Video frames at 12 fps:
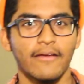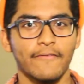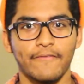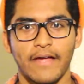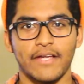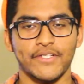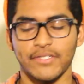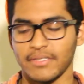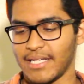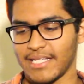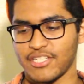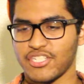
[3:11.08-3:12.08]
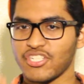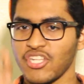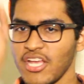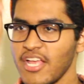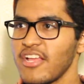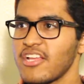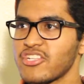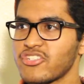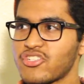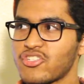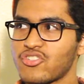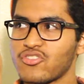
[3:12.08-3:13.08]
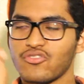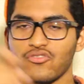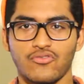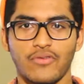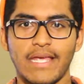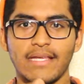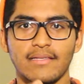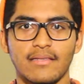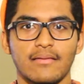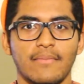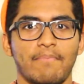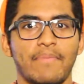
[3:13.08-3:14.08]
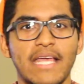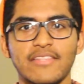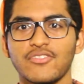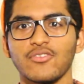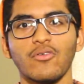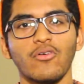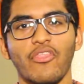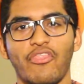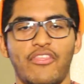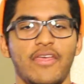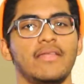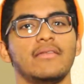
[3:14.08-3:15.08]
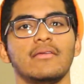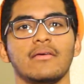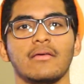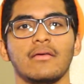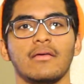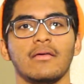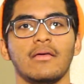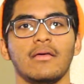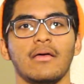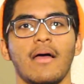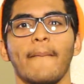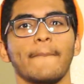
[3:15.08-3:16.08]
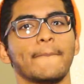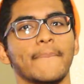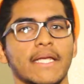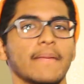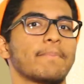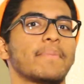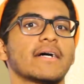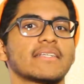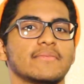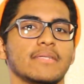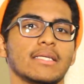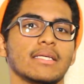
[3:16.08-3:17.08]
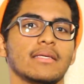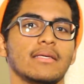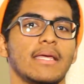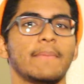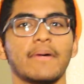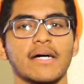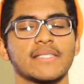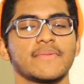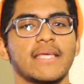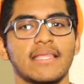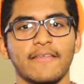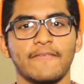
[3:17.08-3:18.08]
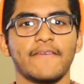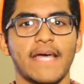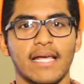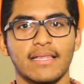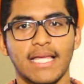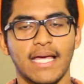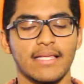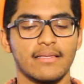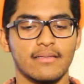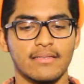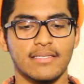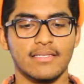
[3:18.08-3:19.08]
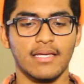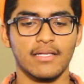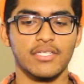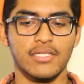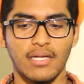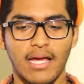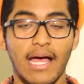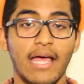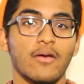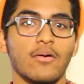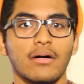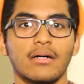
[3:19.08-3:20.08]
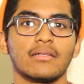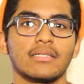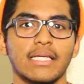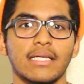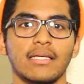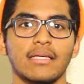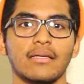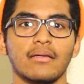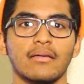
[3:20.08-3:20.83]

fracture. Like, it's just straight pencil thin. But it bugs me. It bugs me at the fact that such high quality